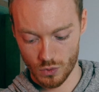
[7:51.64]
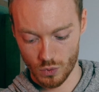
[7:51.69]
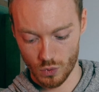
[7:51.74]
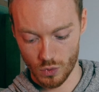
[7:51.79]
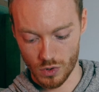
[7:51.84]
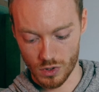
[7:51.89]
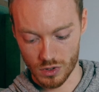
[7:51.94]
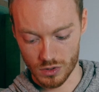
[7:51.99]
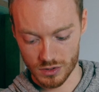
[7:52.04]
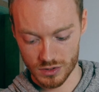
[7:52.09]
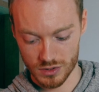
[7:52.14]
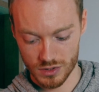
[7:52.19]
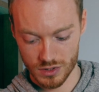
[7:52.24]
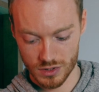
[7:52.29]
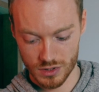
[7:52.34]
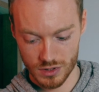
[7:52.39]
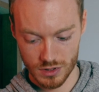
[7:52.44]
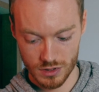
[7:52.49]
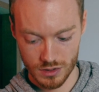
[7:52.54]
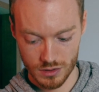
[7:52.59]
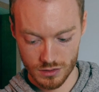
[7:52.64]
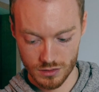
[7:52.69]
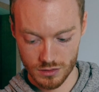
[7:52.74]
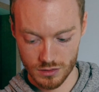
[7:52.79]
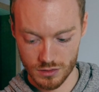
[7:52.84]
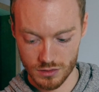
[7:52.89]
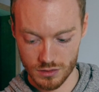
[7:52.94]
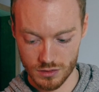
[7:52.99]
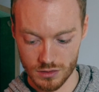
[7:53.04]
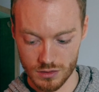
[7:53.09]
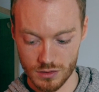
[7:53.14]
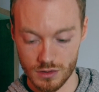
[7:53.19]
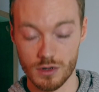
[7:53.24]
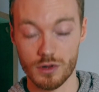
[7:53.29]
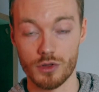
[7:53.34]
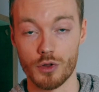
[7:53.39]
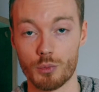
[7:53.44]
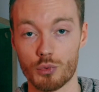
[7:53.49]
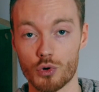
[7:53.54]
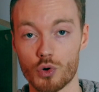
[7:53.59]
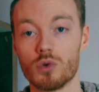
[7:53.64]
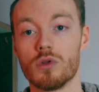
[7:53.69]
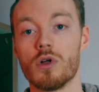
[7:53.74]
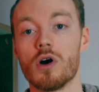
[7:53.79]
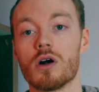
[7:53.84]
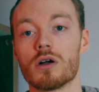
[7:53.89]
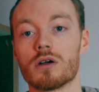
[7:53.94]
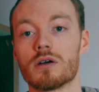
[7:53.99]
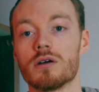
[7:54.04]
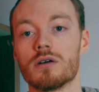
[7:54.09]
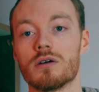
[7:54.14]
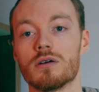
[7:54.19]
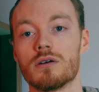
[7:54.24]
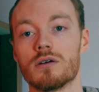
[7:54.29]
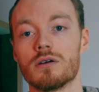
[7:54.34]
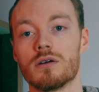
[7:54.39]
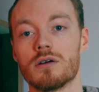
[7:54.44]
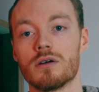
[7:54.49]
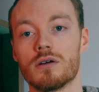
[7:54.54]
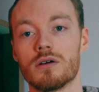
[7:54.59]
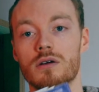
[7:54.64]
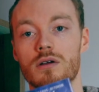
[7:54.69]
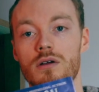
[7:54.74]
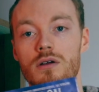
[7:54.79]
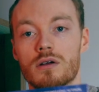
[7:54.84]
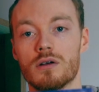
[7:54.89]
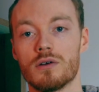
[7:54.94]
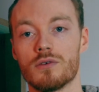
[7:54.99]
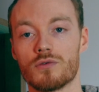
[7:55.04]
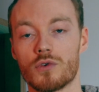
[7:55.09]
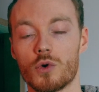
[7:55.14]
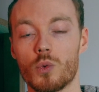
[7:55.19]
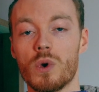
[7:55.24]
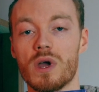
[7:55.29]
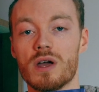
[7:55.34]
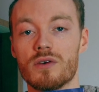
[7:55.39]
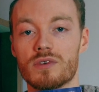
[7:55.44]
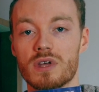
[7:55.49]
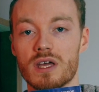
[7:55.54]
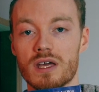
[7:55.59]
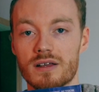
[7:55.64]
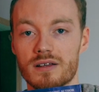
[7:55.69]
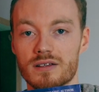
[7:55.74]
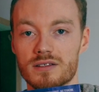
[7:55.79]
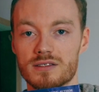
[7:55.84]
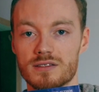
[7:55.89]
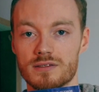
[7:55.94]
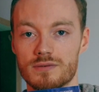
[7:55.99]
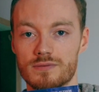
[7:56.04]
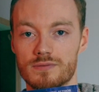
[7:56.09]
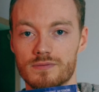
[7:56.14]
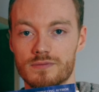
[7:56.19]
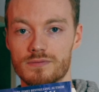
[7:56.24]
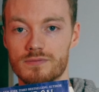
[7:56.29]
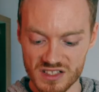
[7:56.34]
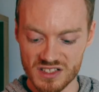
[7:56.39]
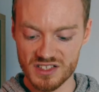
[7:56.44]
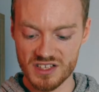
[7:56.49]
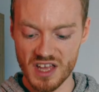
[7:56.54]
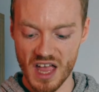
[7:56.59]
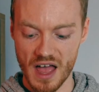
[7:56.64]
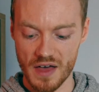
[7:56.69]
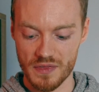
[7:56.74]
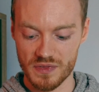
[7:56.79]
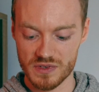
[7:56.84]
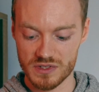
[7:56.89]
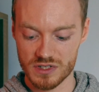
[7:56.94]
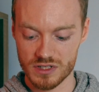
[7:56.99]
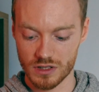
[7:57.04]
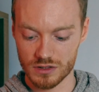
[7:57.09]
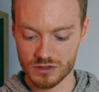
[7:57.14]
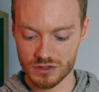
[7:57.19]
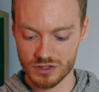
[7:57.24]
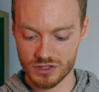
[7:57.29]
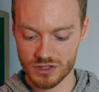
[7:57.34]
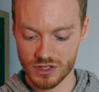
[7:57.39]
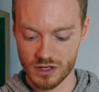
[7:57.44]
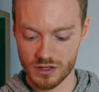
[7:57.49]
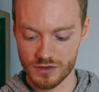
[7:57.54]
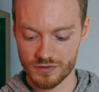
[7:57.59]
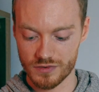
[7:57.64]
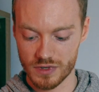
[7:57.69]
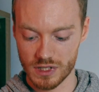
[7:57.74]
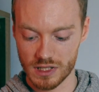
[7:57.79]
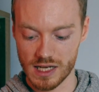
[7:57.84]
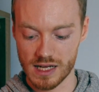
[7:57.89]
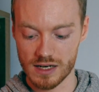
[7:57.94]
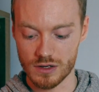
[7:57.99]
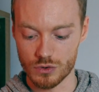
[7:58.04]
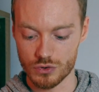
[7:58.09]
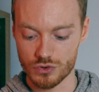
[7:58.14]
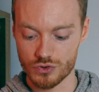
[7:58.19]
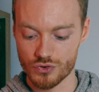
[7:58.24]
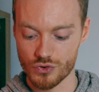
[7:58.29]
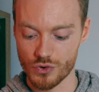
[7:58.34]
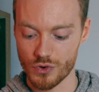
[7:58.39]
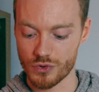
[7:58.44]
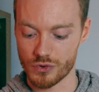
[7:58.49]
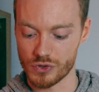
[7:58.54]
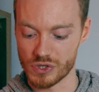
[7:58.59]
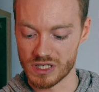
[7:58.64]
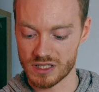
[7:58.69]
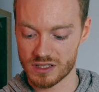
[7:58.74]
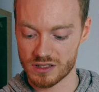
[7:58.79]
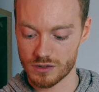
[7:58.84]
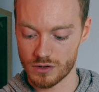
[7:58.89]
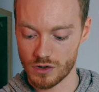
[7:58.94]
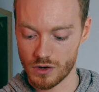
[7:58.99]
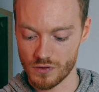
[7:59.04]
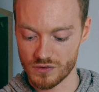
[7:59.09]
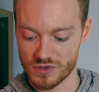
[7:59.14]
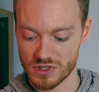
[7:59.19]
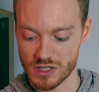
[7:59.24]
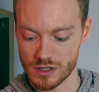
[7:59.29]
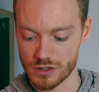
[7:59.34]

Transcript: was the prologue for Way of Kings. Seth, son Valano, truthless of